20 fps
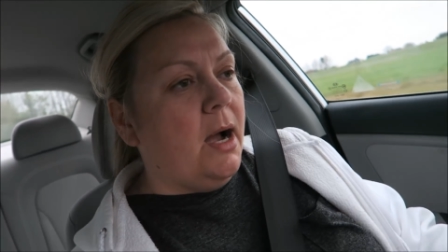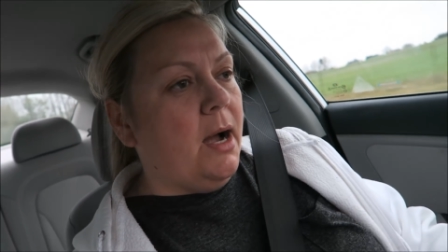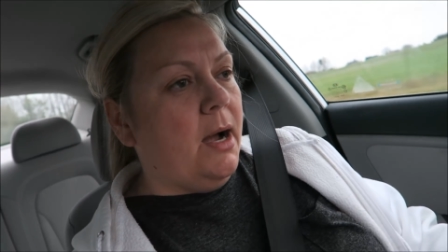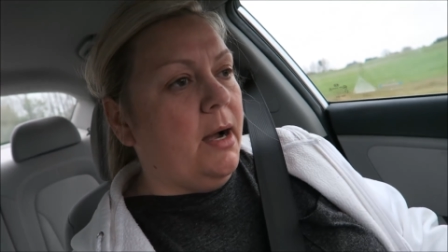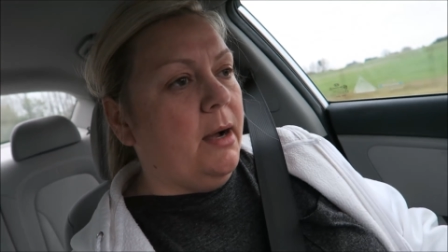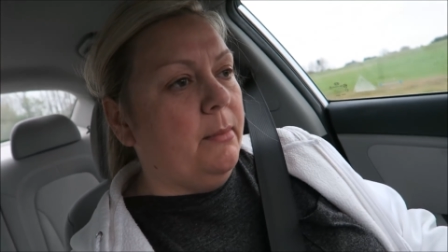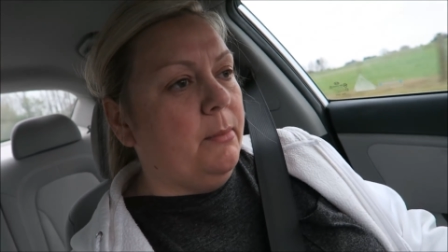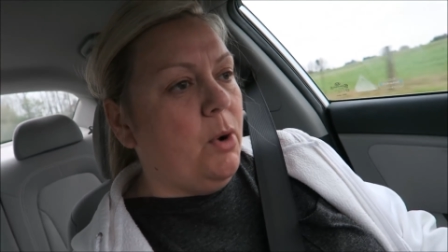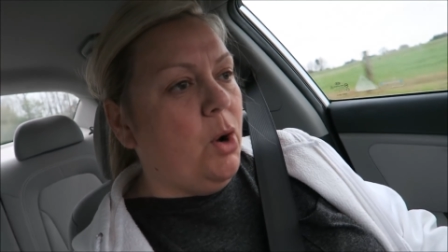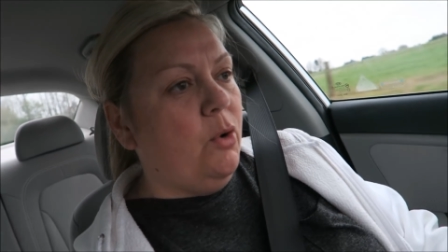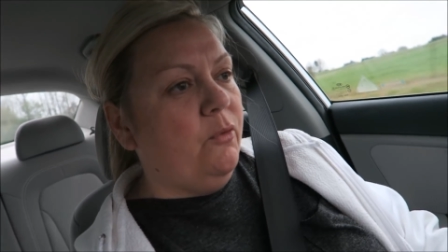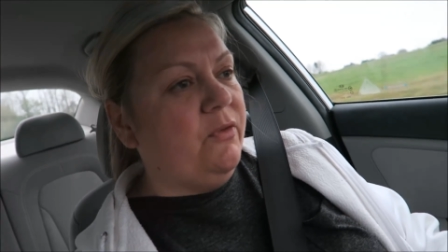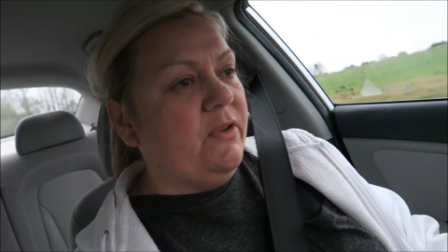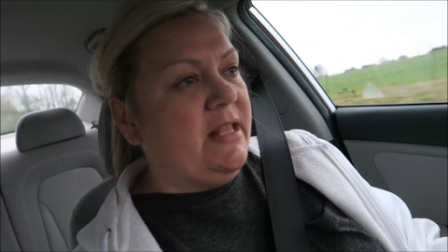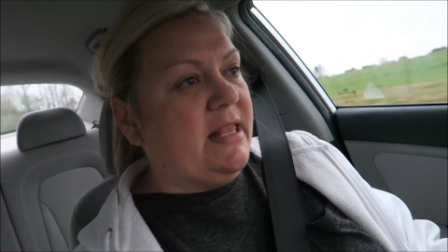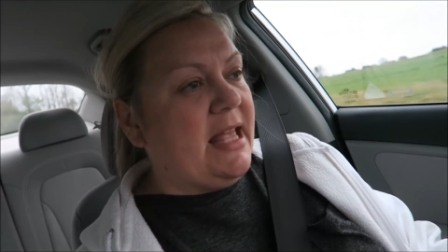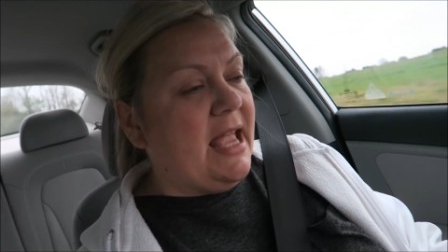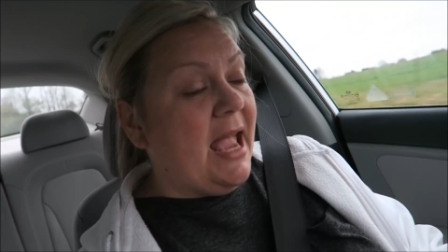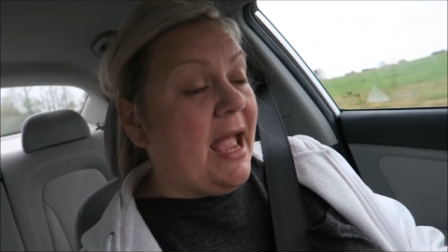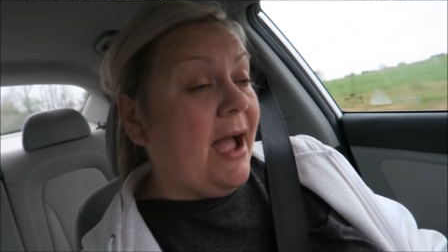Um,
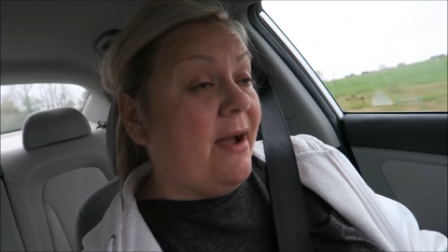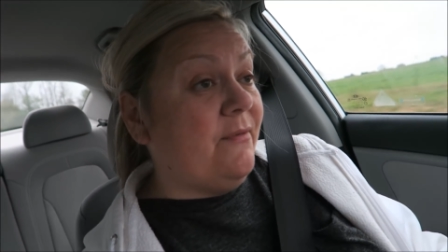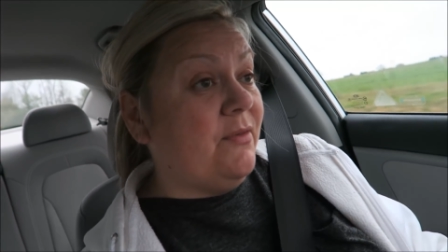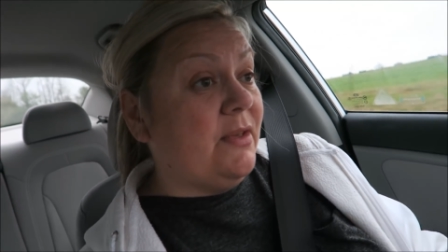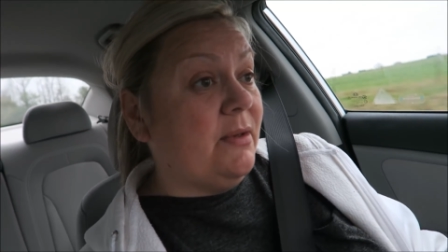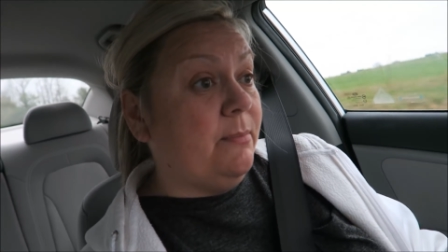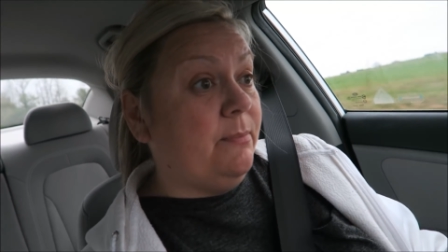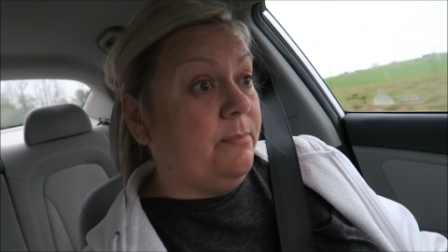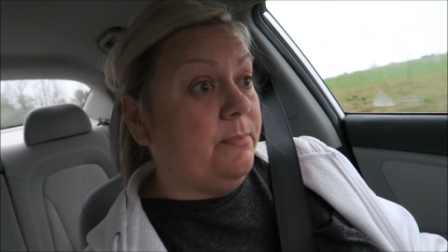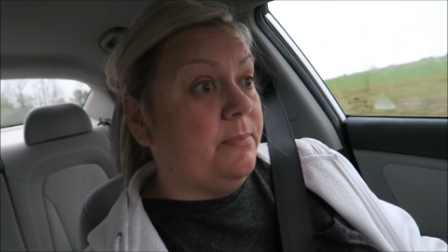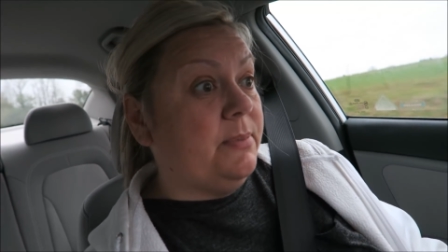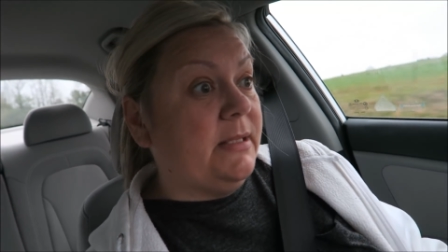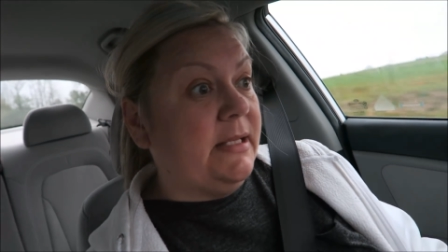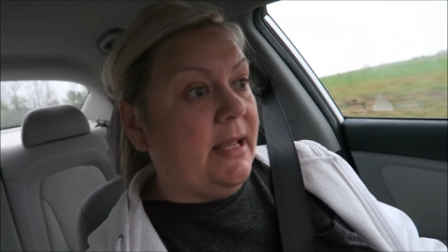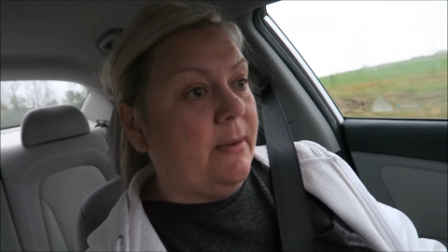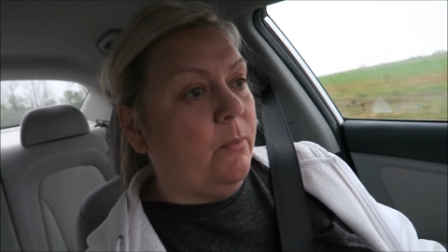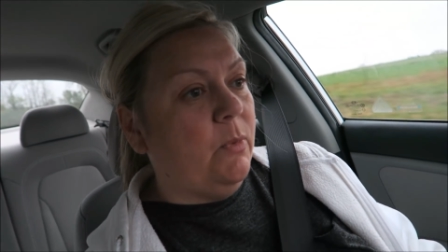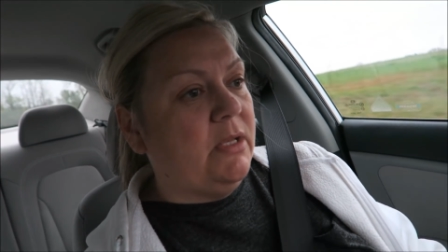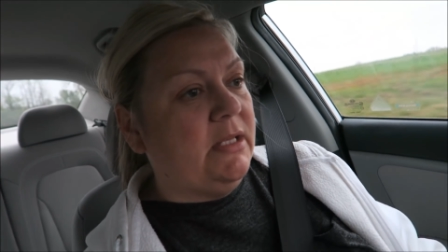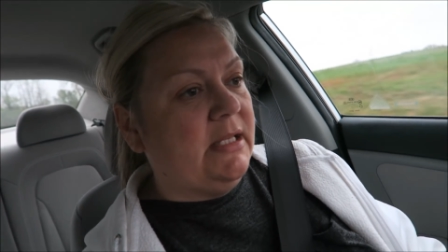hopefully they have the, the,
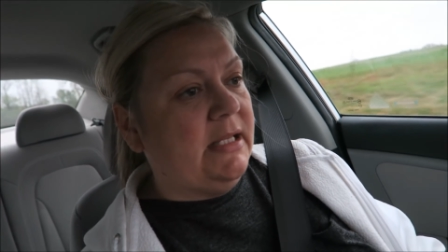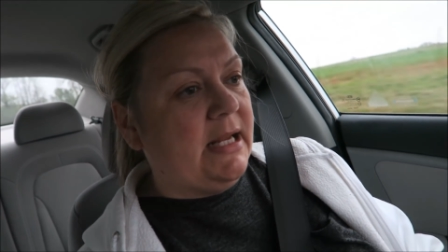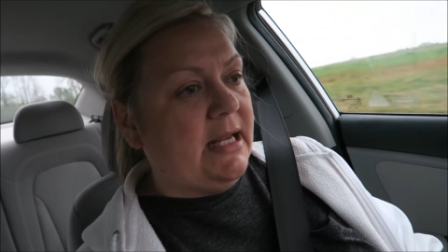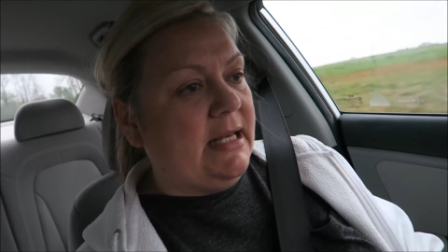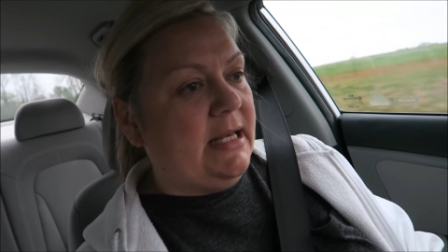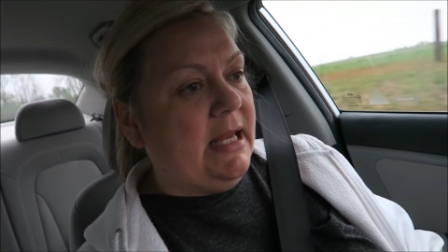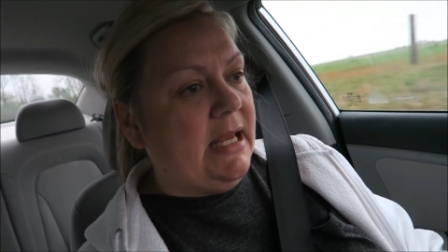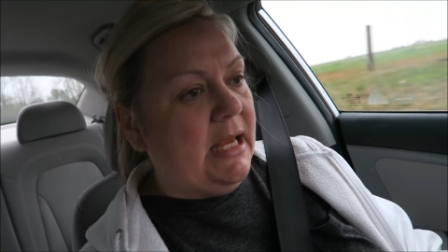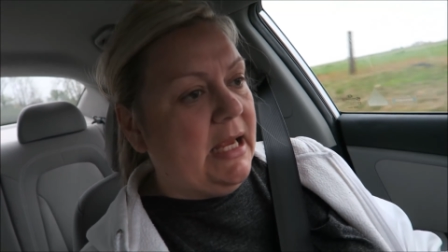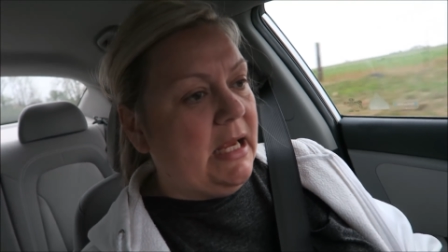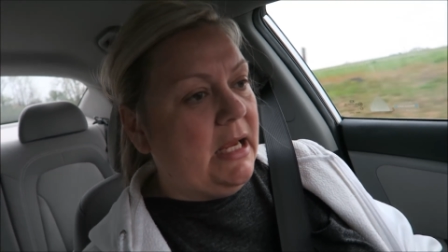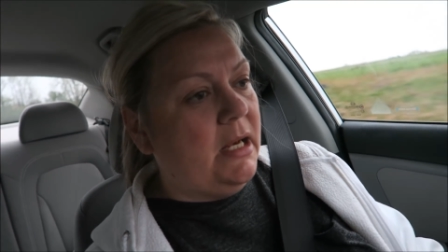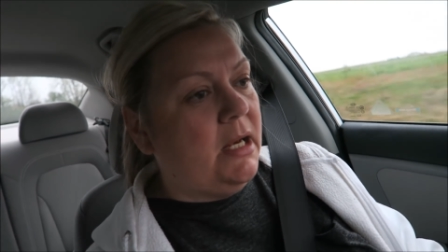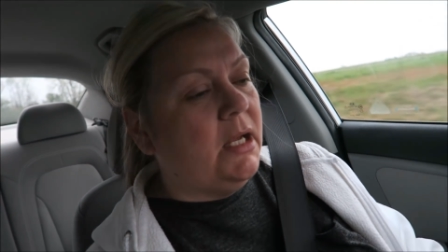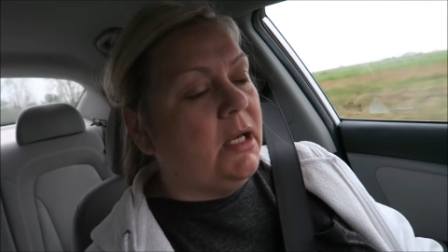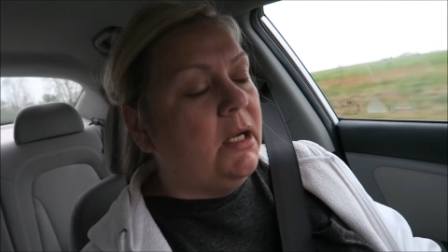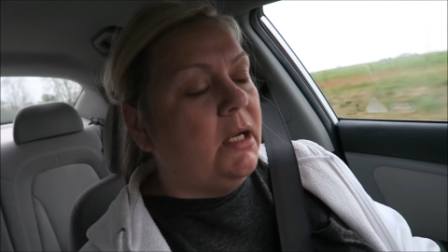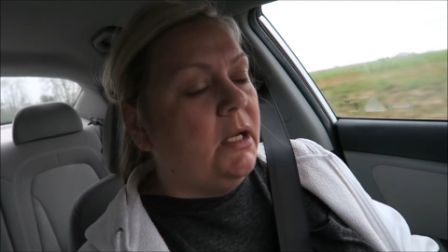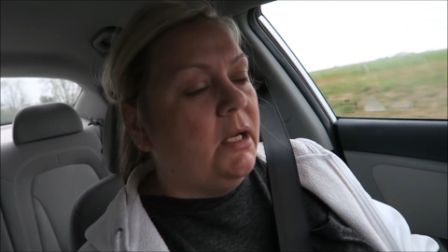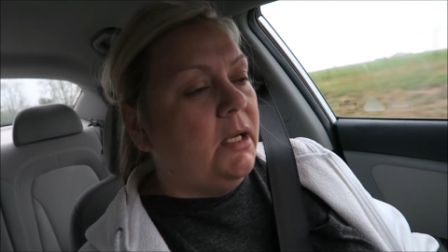same ones that I
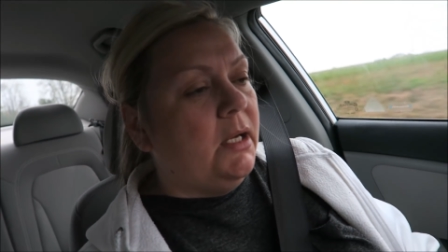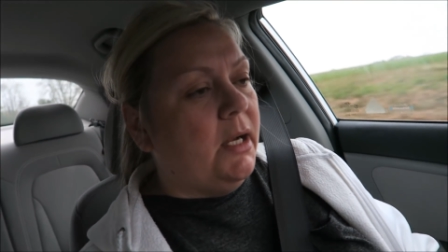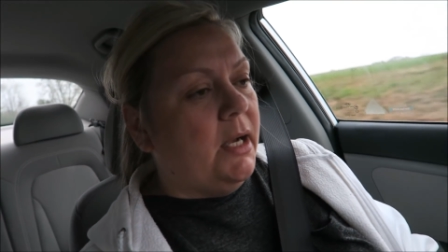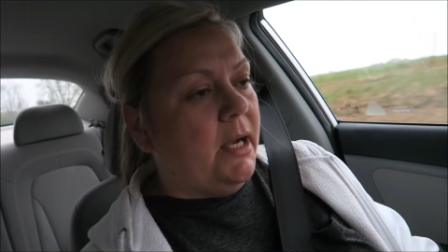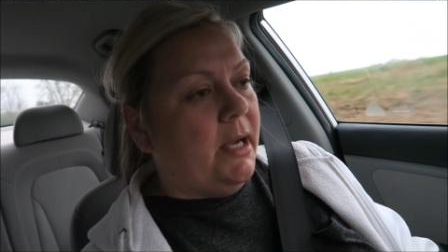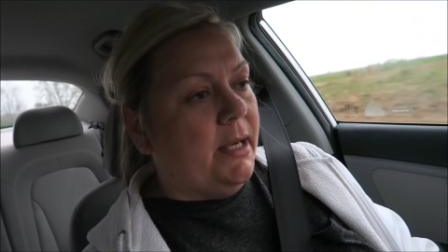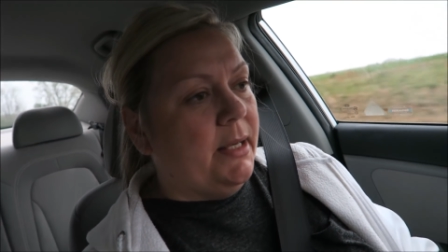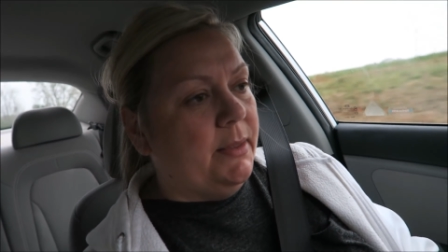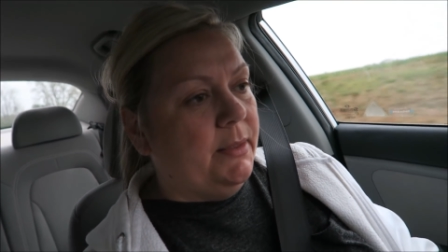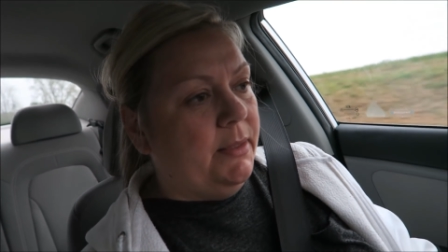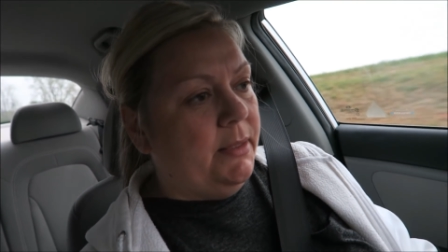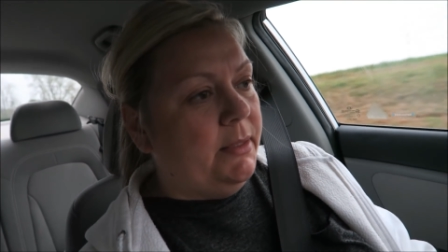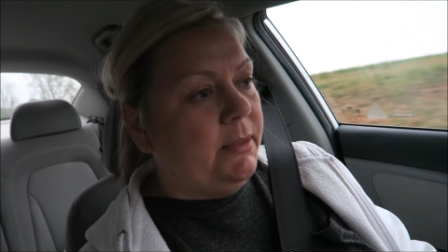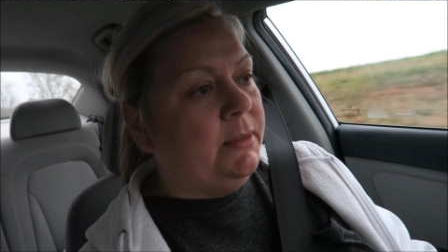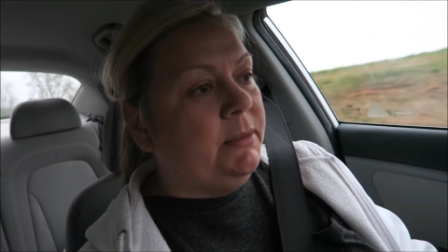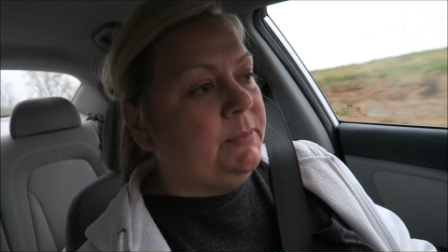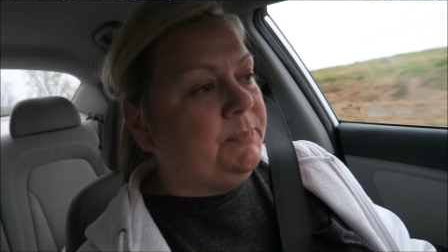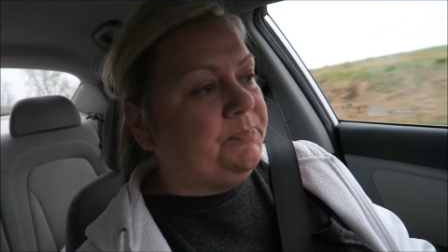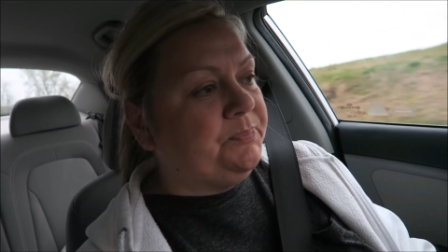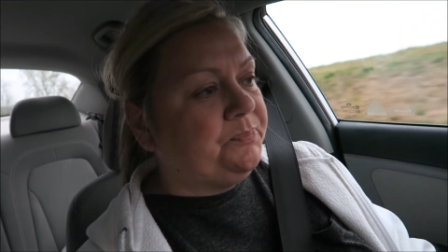need.
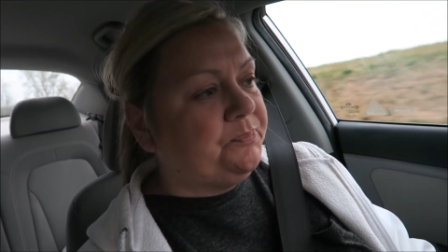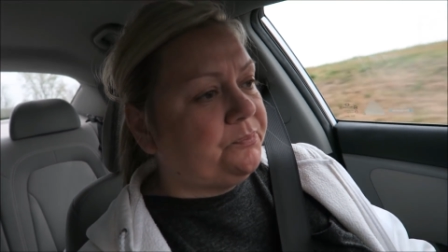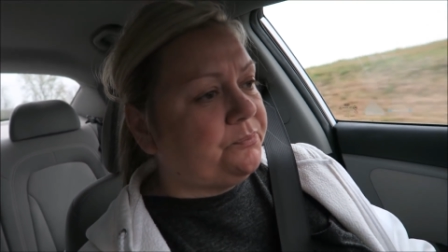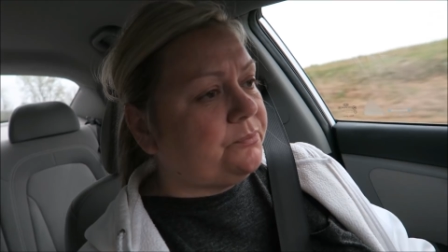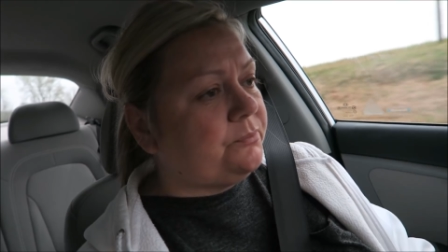Uh,